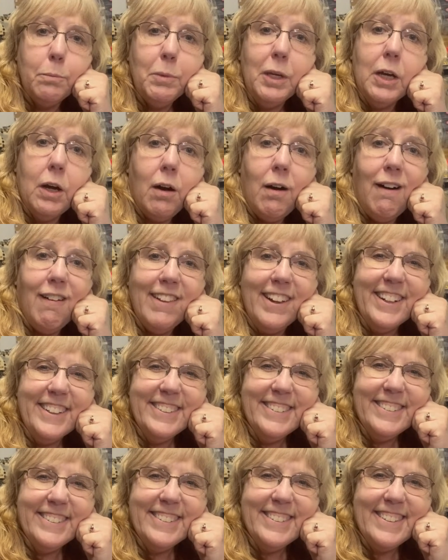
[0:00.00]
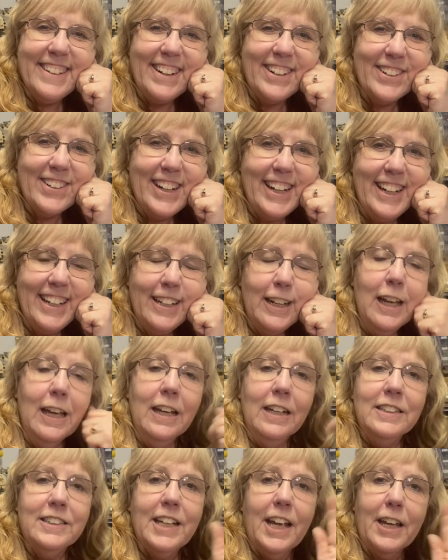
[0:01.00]
give me a holler. All right.
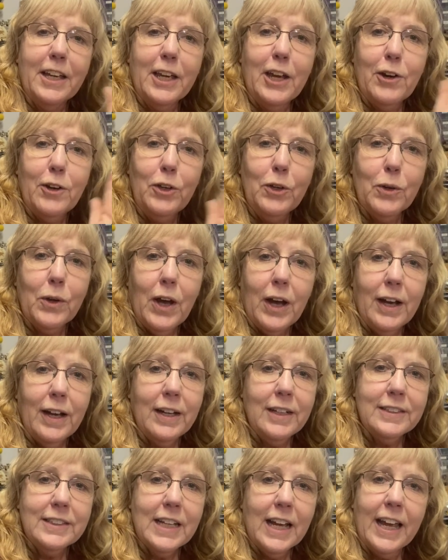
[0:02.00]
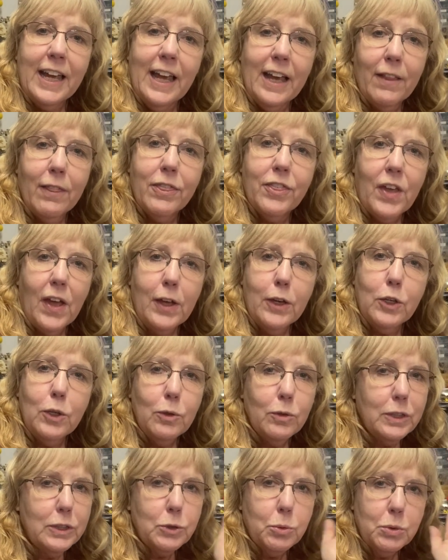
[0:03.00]
Take care, you guys. Again, thank
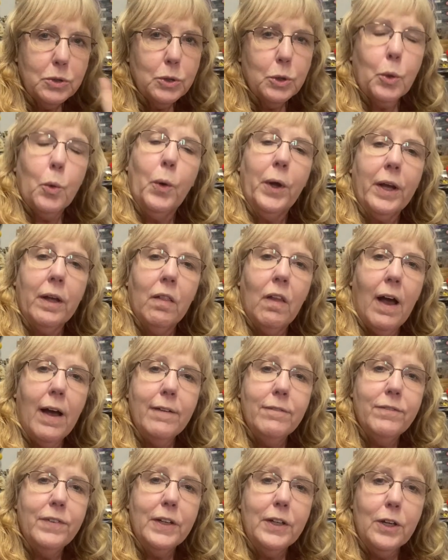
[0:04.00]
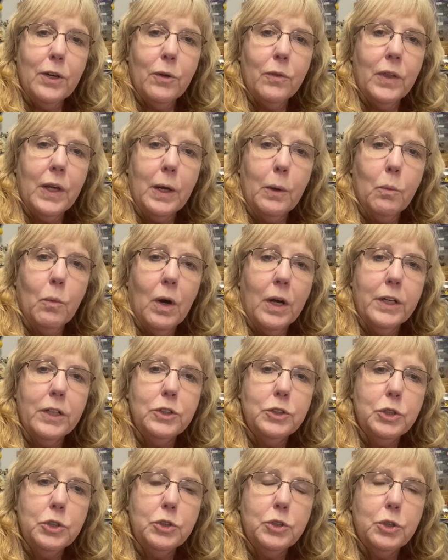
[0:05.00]
you. This was a quick live video that I
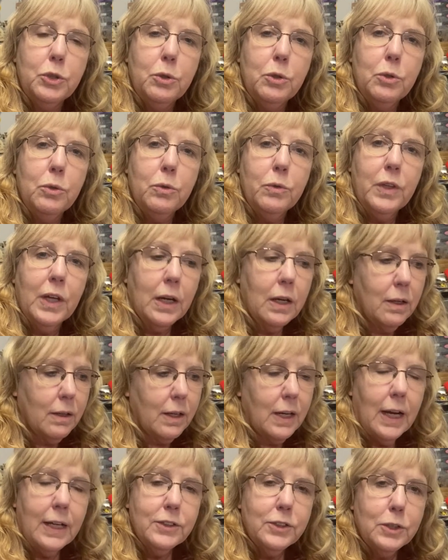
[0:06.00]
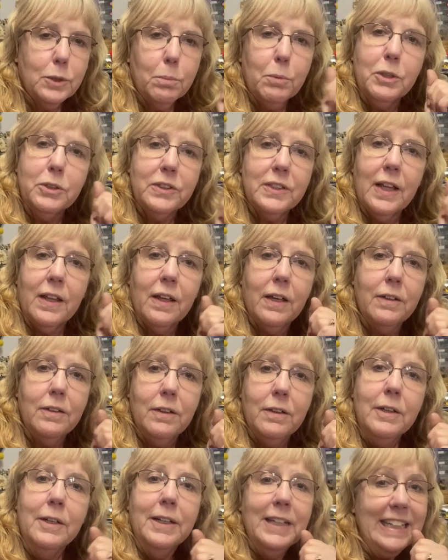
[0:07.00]
wanted to do. The customer
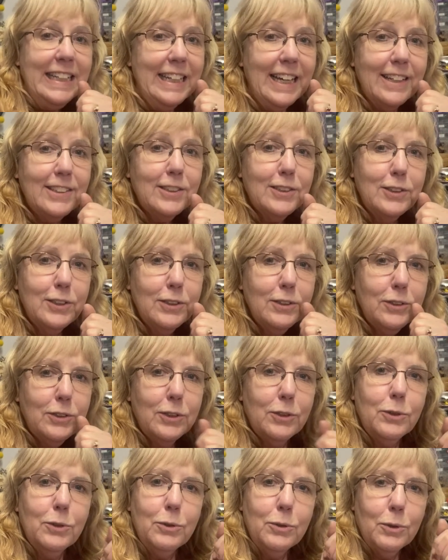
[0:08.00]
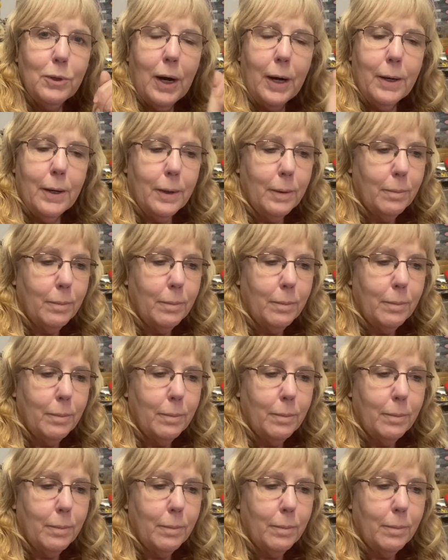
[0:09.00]
said yes to do.